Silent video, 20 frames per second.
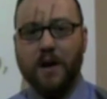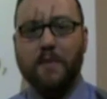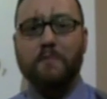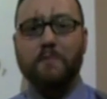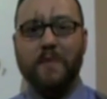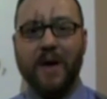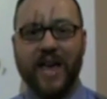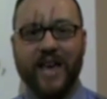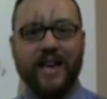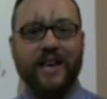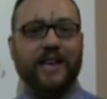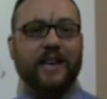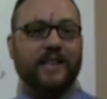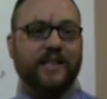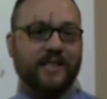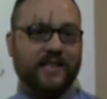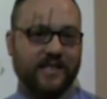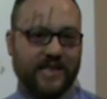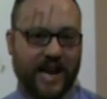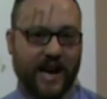Make
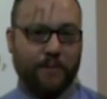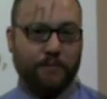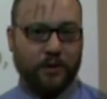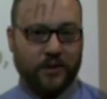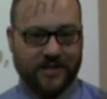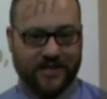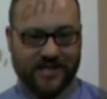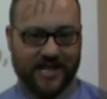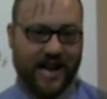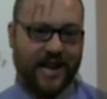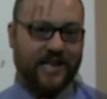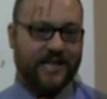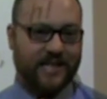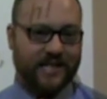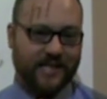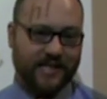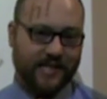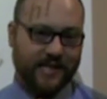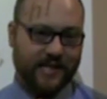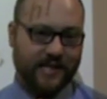sample
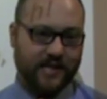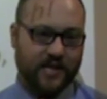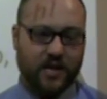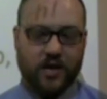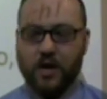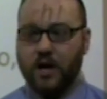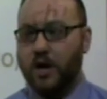sentences.